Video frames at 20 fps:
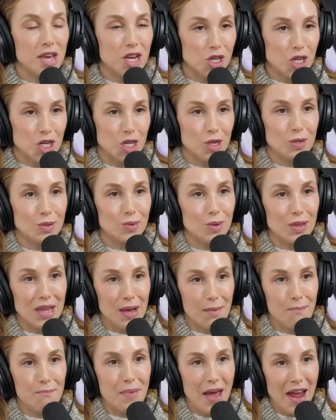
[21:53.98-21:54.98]
issues with
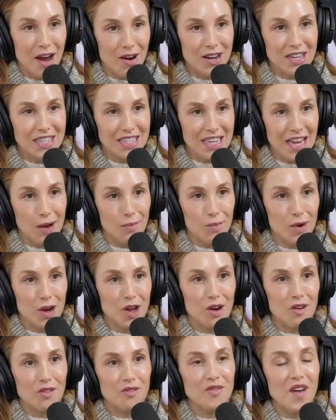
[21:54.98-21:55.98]
them parenting where
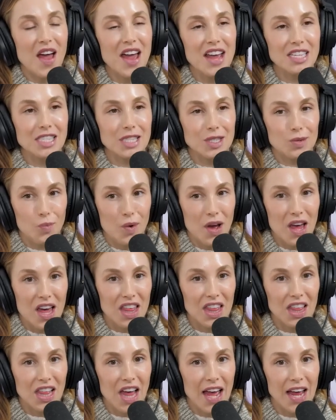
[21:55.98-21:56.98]
you're faced with
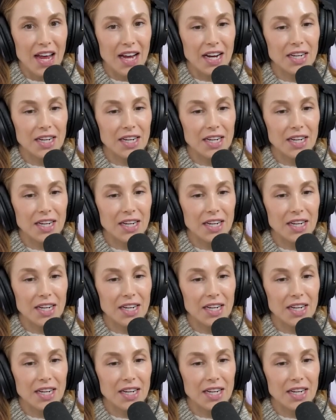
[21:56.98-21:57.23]
like,